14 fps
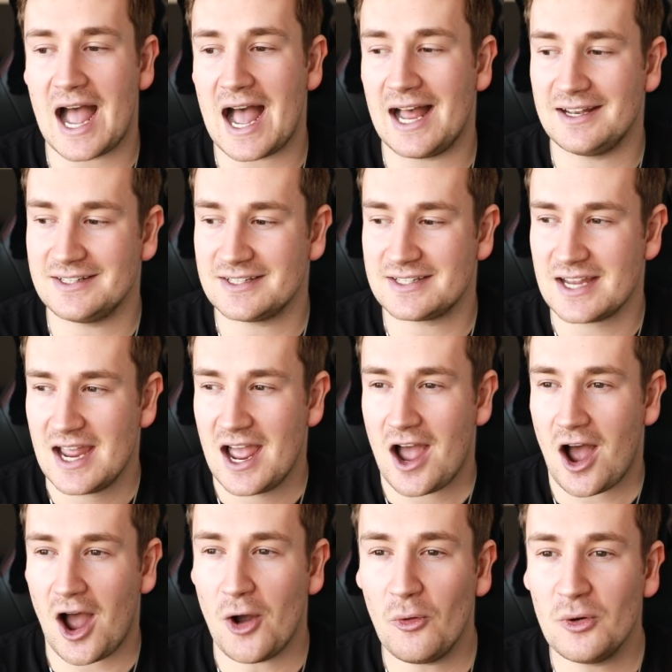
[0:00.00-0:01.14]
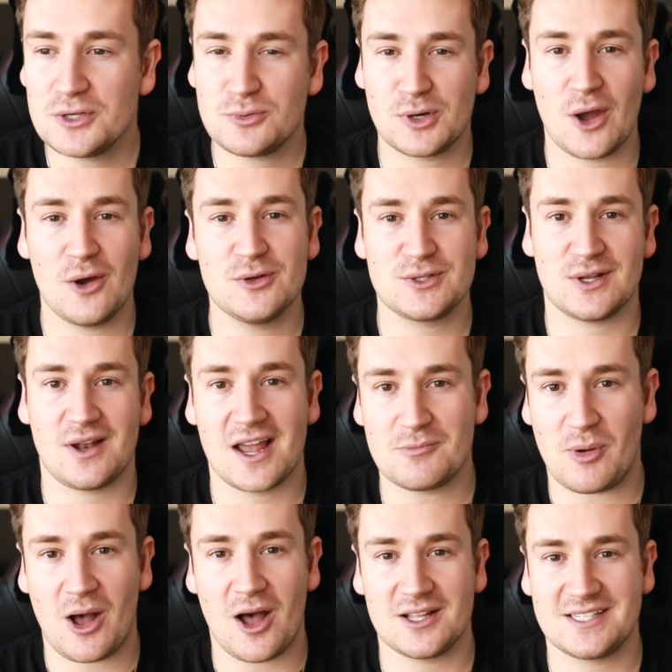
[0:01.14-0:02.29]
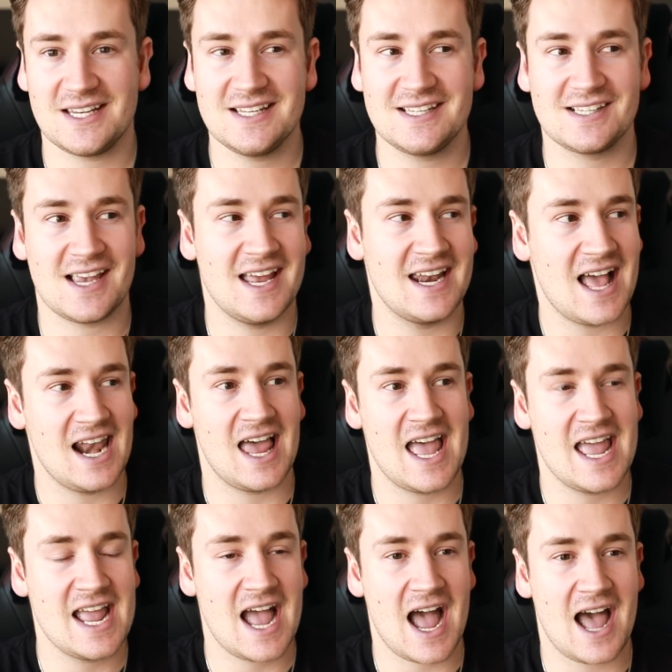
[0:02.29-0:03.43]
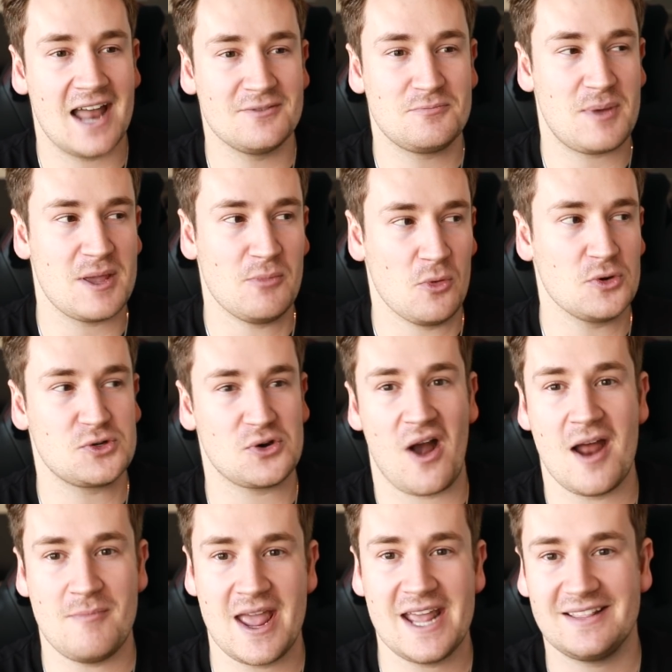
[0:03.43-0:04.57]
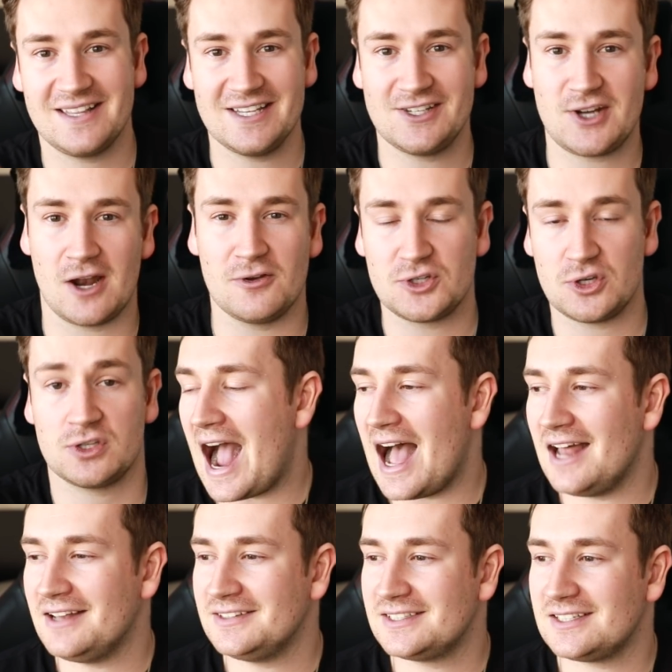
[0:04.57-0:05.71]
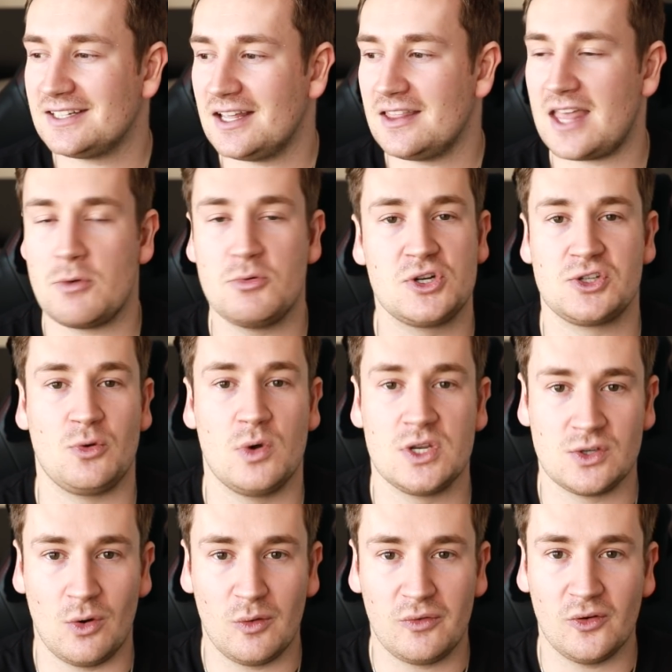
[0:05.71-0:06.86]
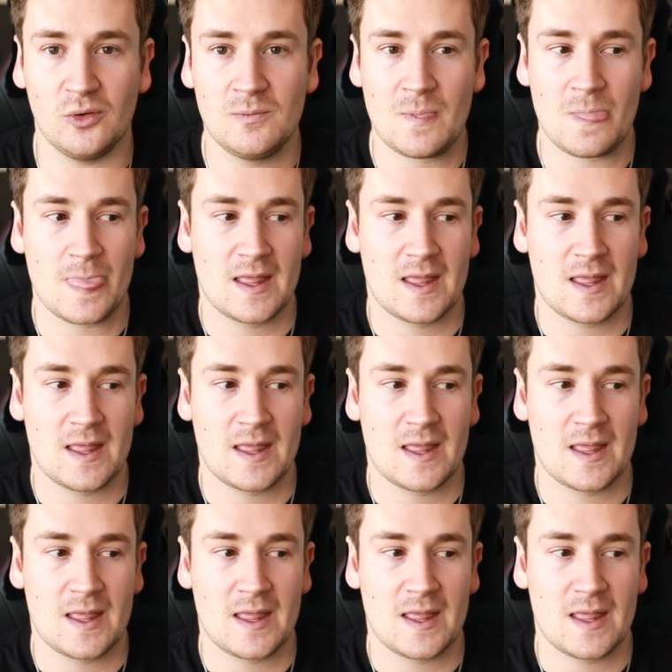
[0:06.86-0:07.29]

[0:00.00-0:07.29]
And I always would go to like parties in LA and people would try and make these jello shots and they were just always awful.